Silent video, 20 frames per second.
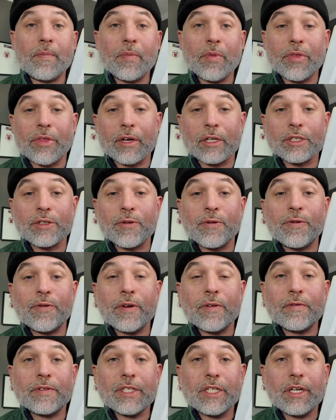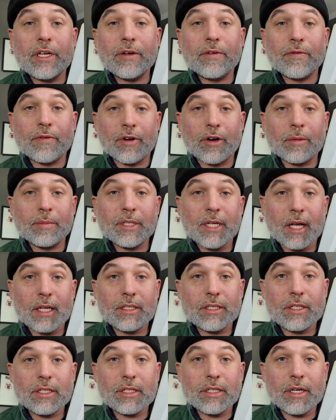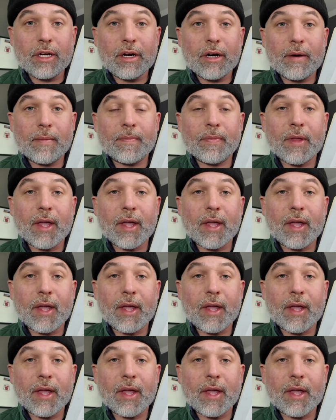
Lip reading: There's 15 verb tenses here